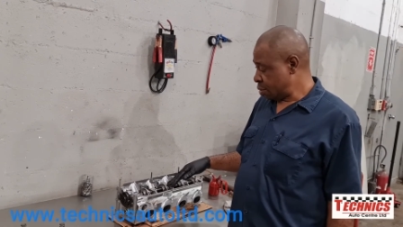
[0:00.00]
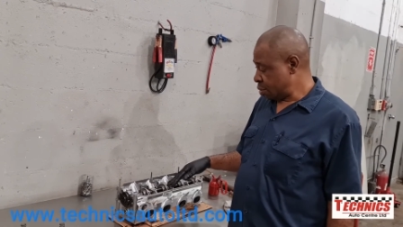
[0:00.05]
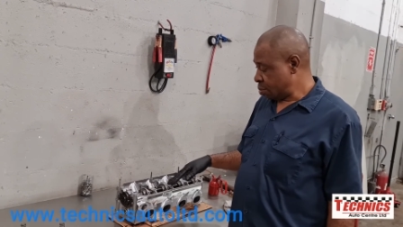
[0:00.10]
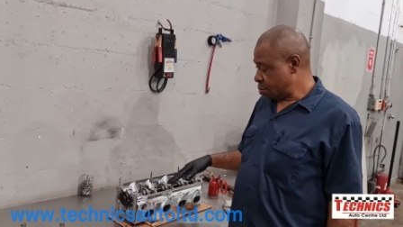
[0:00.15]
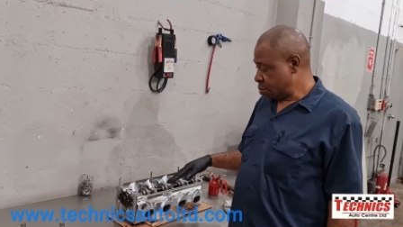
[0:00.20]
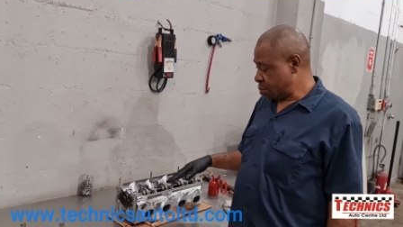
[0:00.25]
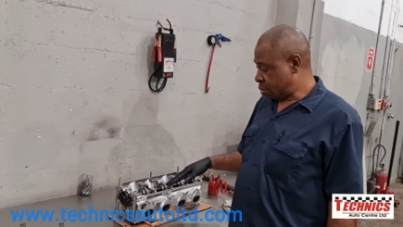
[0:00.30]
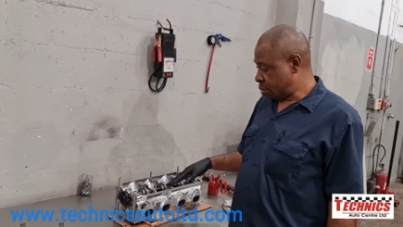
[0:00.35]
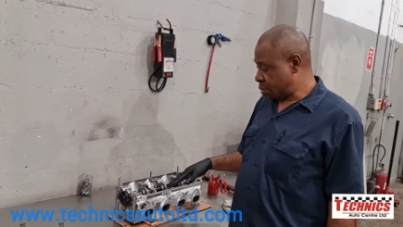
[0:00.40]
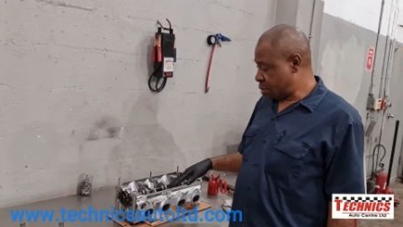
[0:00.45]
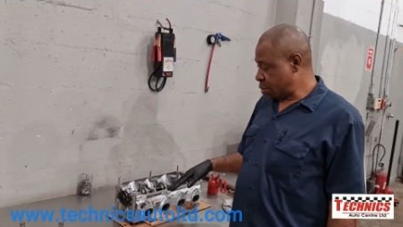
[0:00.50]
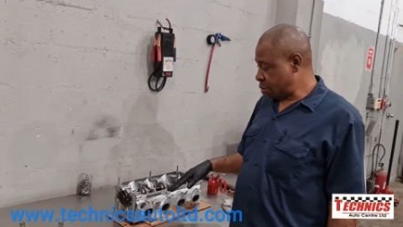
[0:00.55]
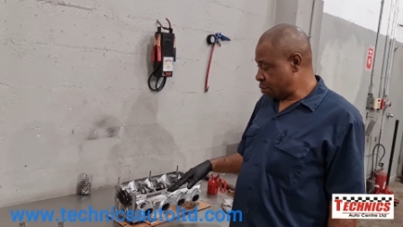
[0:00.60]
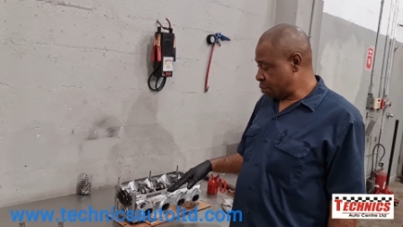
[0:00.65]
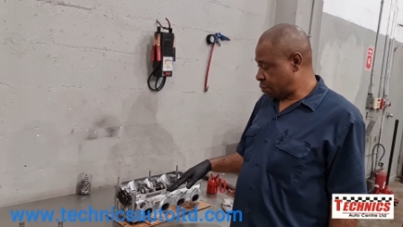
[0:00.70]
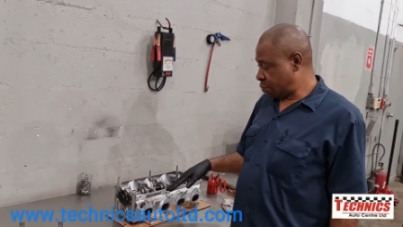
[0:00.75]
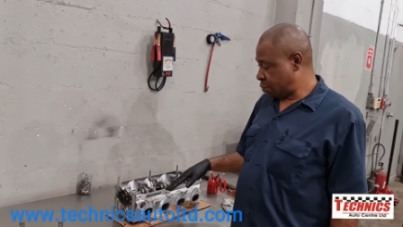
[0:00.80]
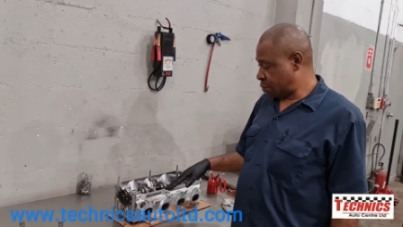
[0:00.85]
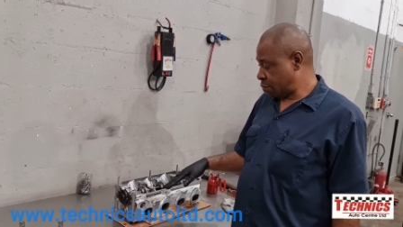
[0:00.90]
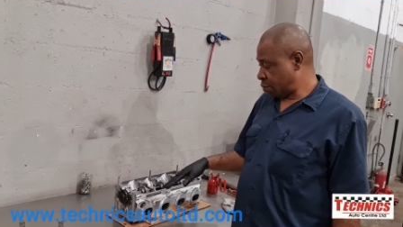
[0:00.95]

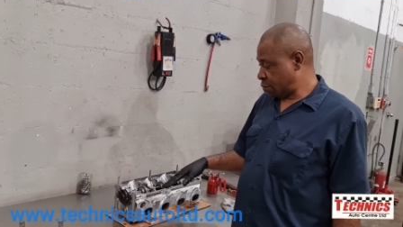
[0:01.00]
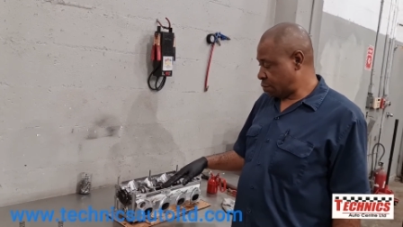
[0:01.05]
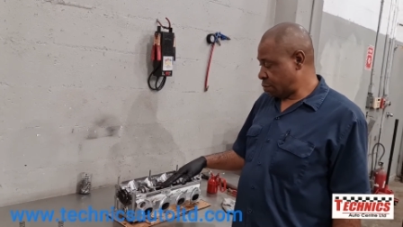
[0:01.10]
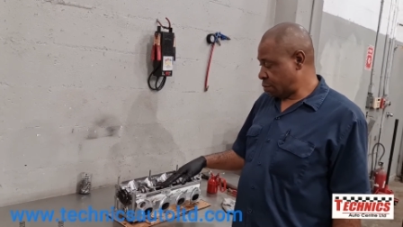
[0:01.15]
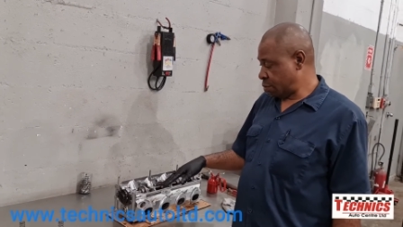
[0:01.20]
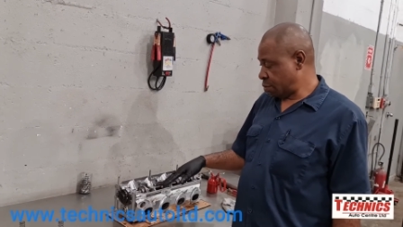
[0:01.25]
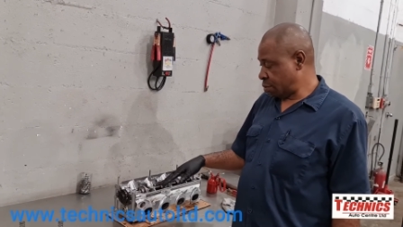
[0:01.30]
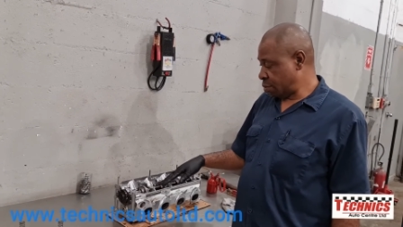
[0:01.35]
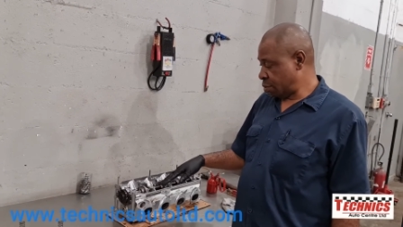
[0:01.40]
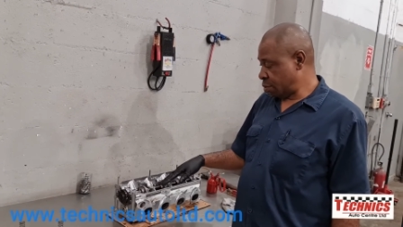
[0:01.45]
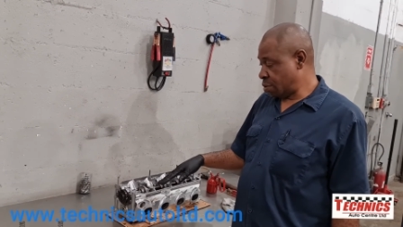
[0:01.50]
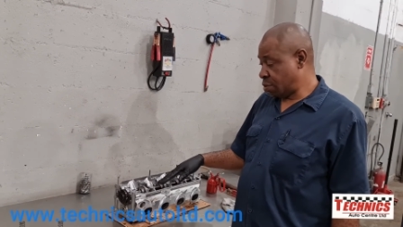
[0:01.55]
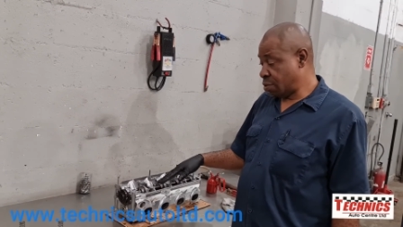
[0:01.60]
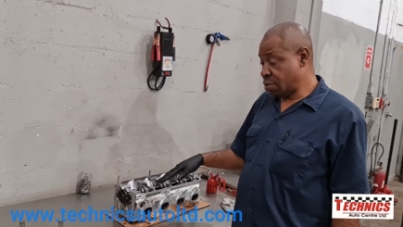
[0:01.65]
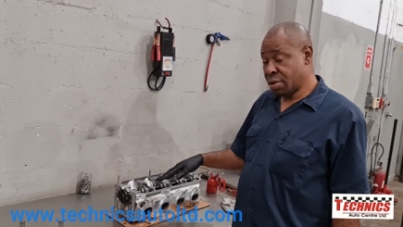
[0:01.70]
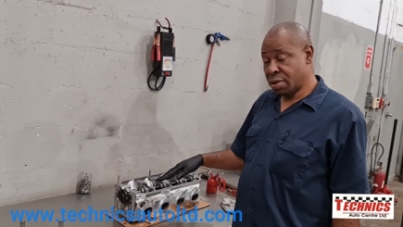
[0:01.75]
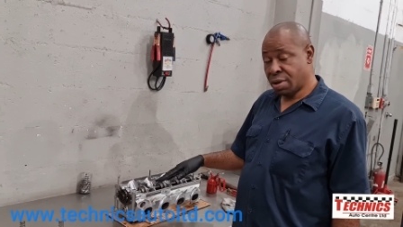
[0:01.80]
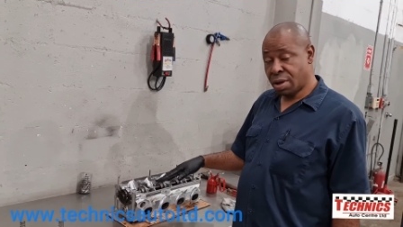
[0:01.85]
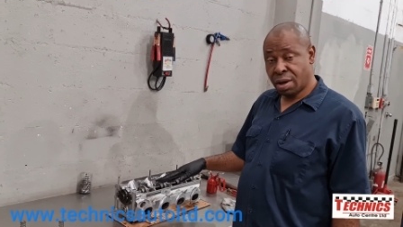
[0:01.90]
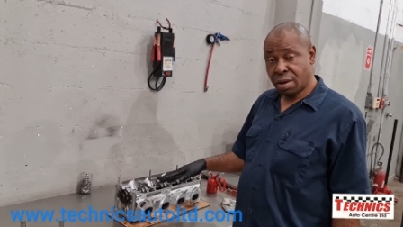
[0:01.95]
because you're
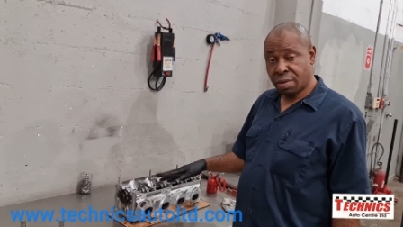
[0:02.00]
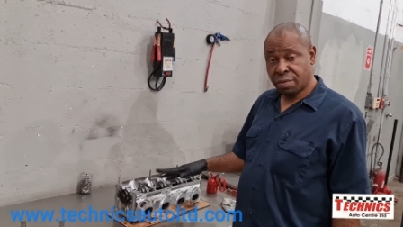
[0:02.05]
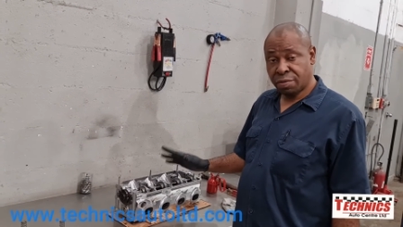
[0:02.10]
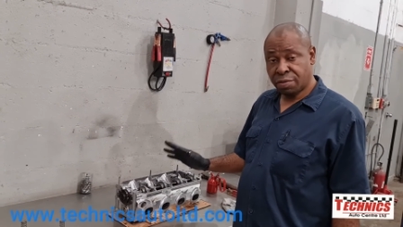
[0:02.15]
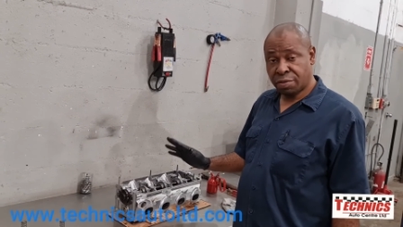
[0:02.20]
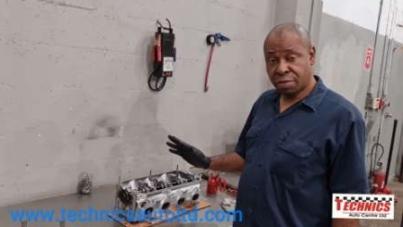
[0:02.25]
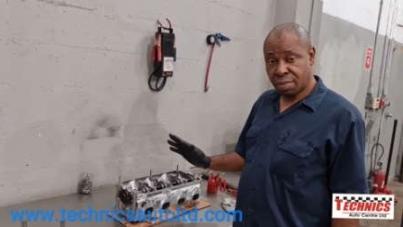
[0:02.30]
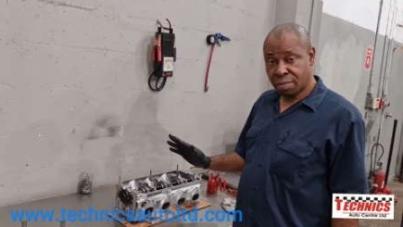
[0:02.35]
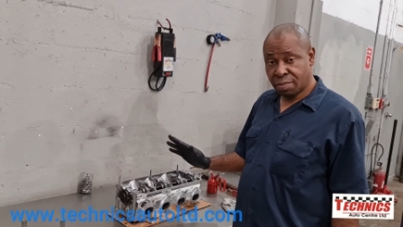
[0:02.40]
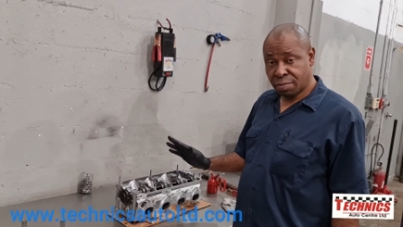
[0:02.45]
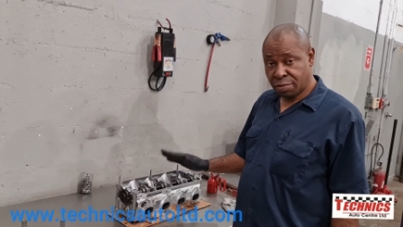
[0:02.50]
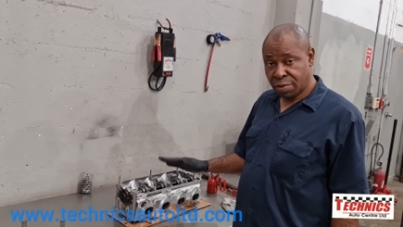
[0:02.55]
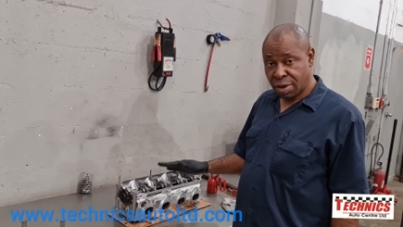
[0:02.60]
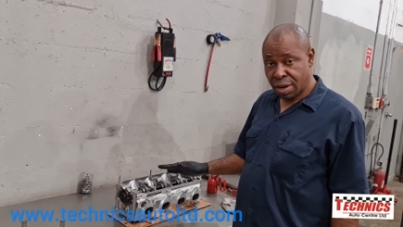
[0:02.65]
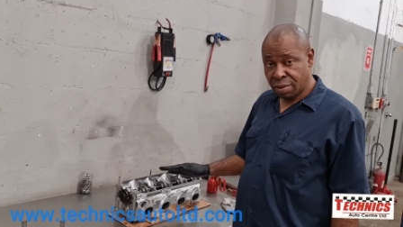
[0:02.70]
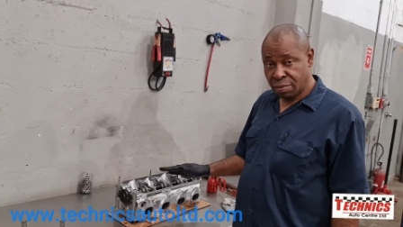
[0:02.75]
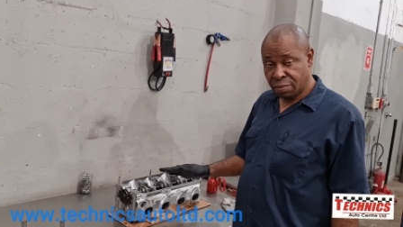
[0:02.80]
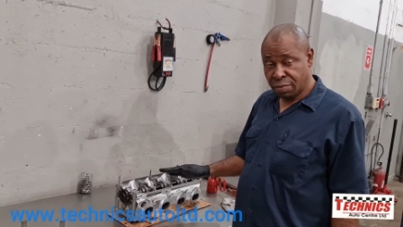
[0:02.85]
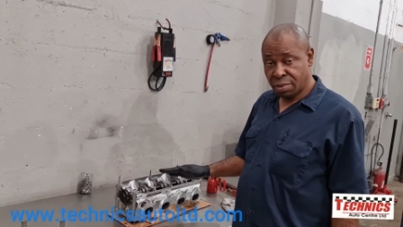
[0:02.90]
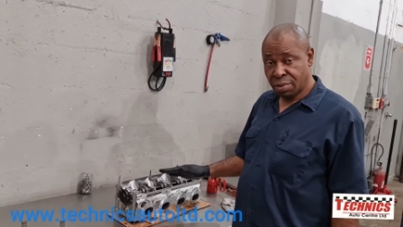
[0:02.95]
going to have some
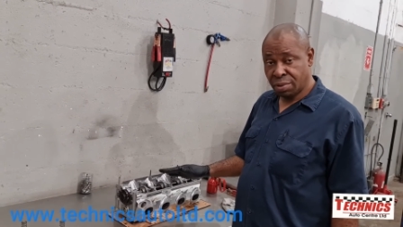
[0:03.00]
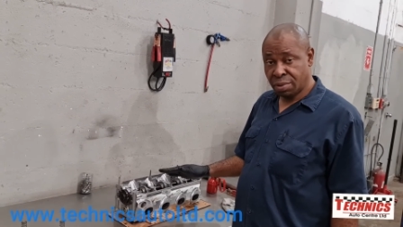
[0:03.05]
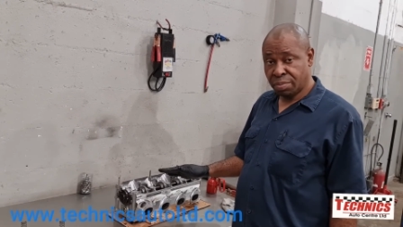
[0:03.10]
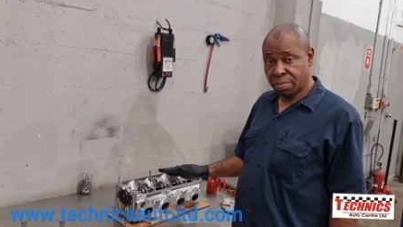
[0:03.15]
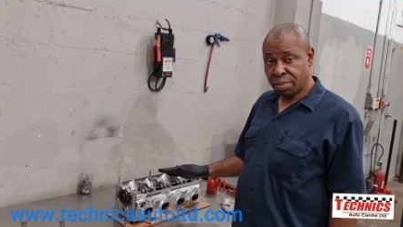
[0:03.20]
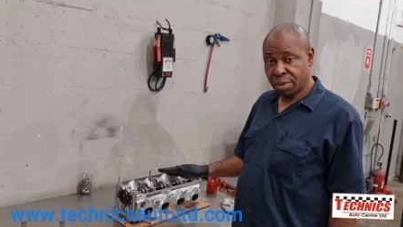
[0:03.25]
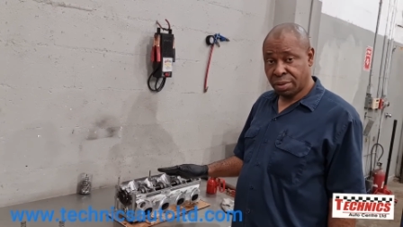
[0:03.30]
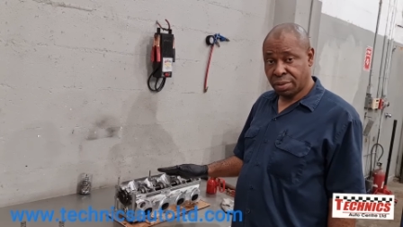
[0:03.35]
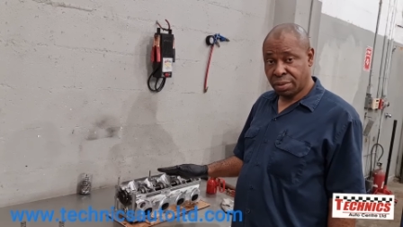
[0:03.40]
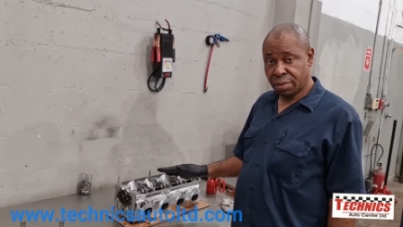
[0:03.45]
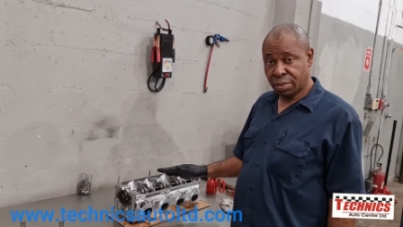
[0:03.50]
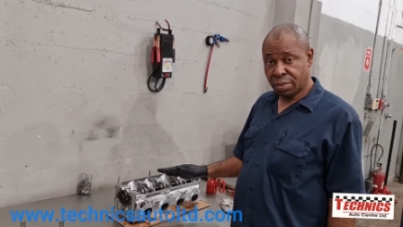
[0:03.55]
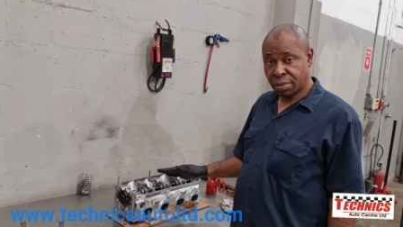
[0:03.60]
valve open